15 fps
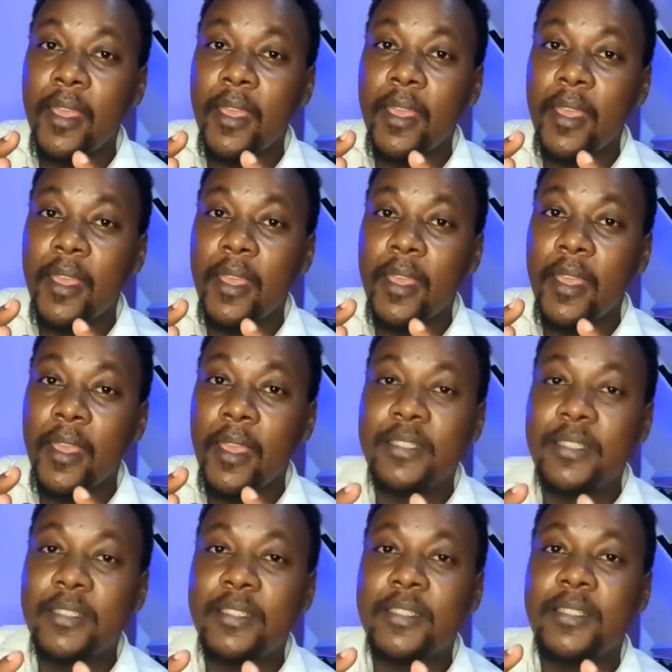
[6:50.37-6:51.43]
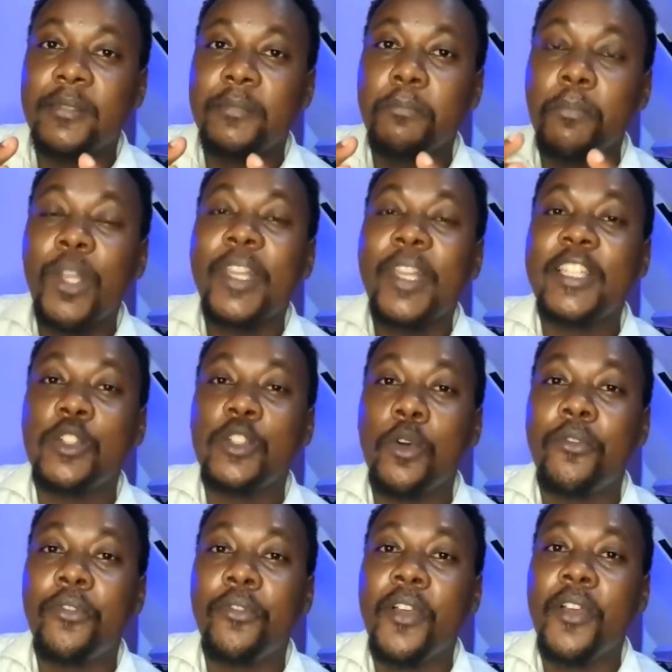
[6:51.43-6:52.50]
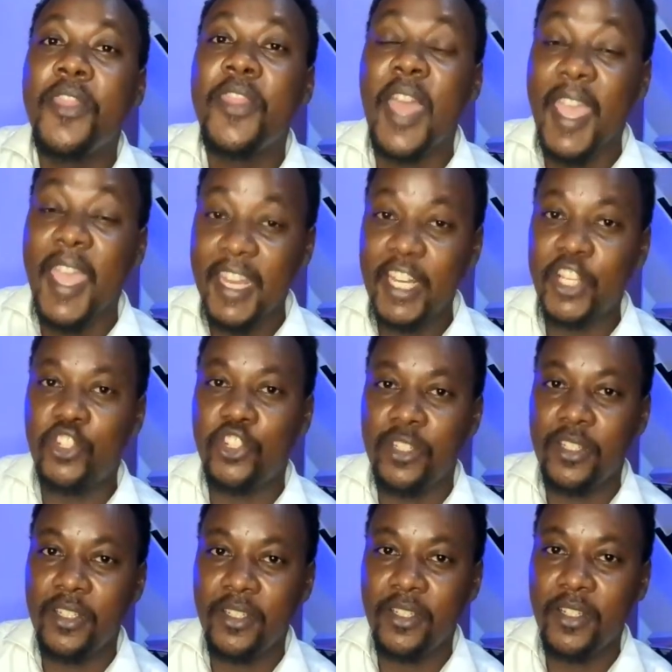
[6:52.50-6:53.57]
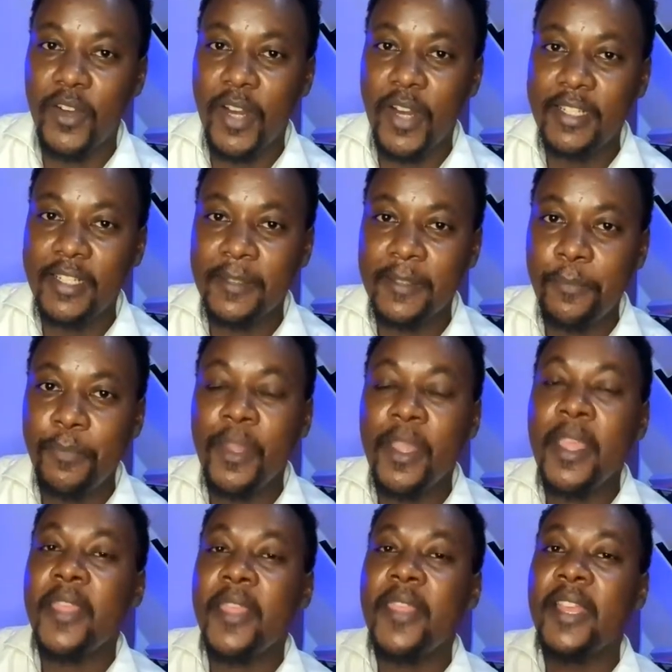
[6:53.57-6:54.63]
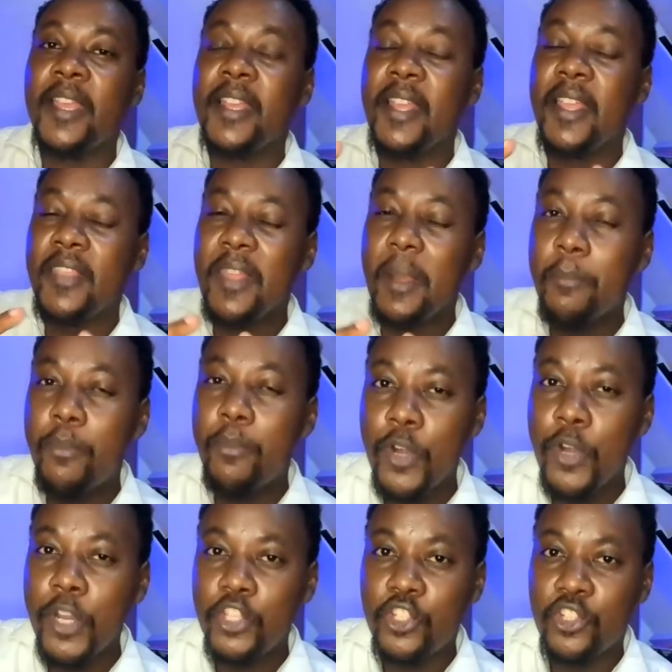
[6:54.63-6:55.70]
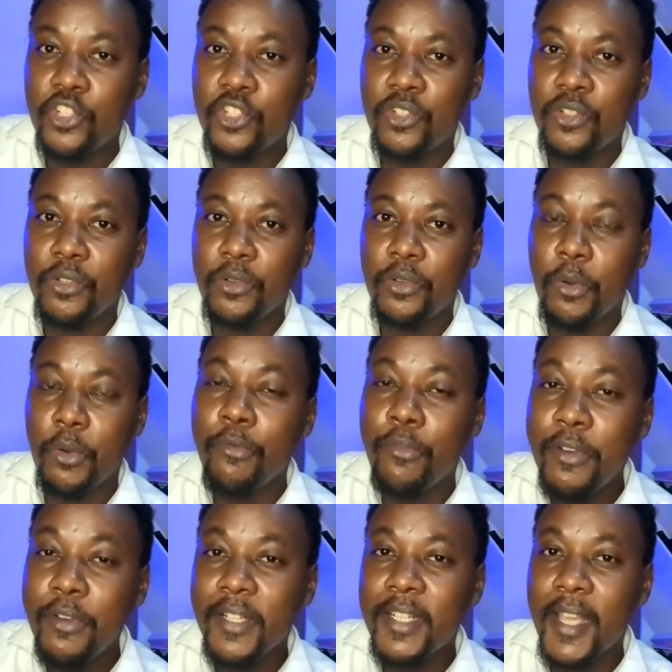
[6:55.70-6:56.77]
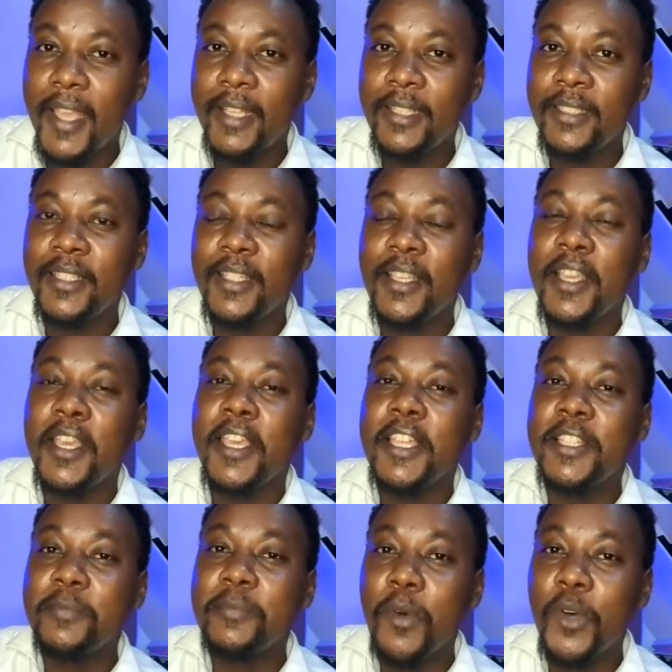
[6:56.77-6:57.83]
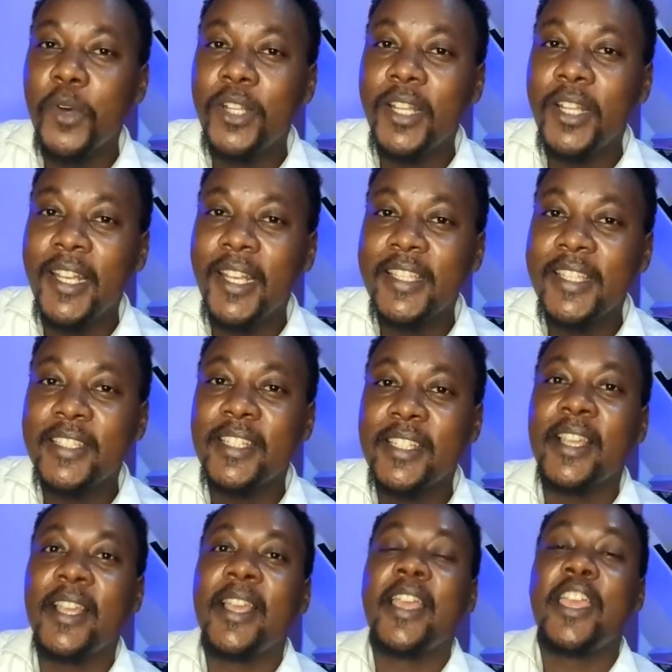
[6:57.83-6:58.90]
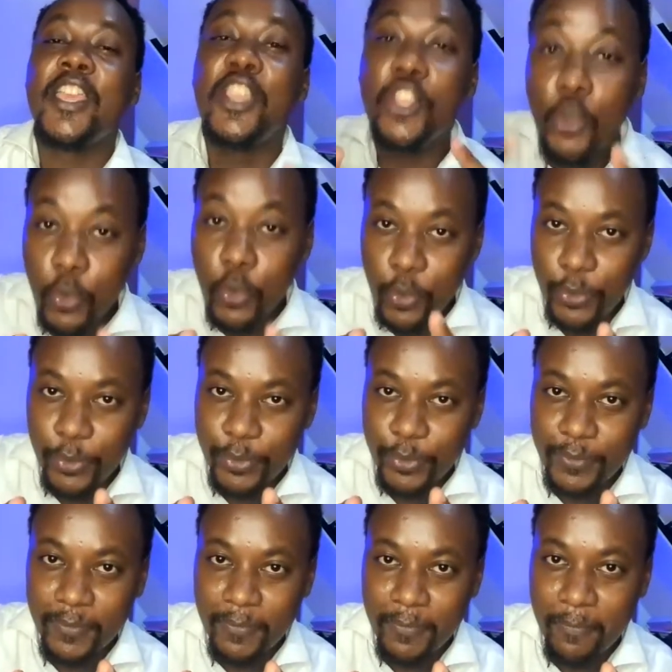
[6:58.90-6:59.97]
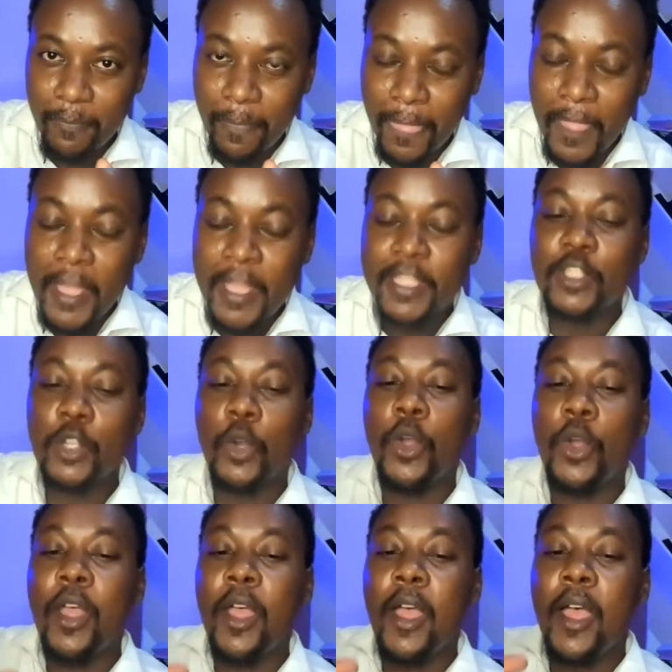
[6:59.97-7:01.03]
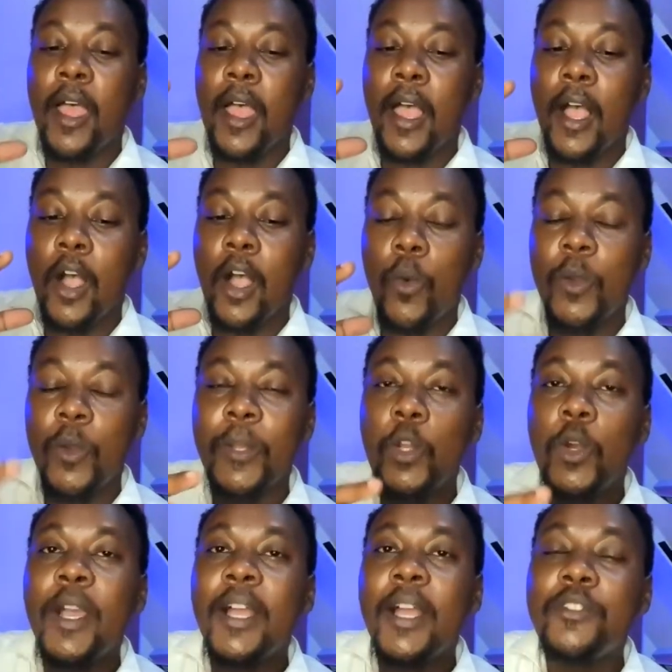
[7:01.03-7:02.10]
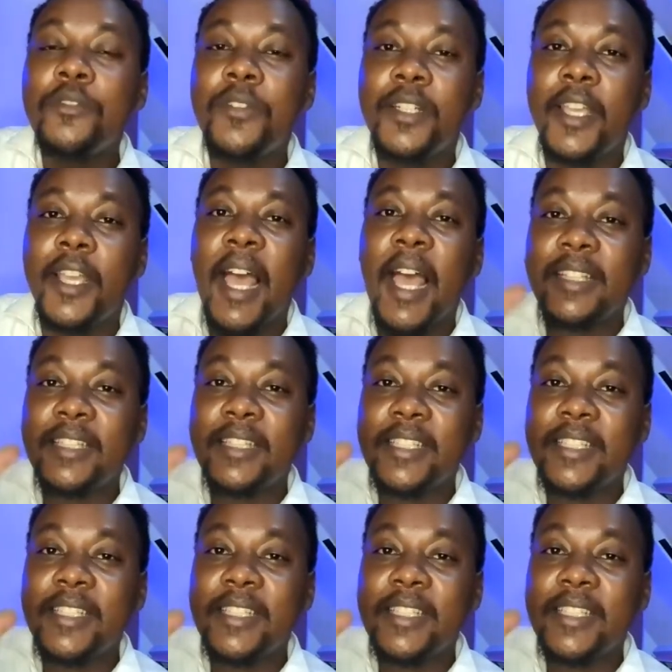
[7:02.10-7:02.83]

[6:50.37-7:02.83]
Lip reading: is more or less of the energy, right? Then the bridge of River Nile is more or less you. So when we look at River Nile, at times when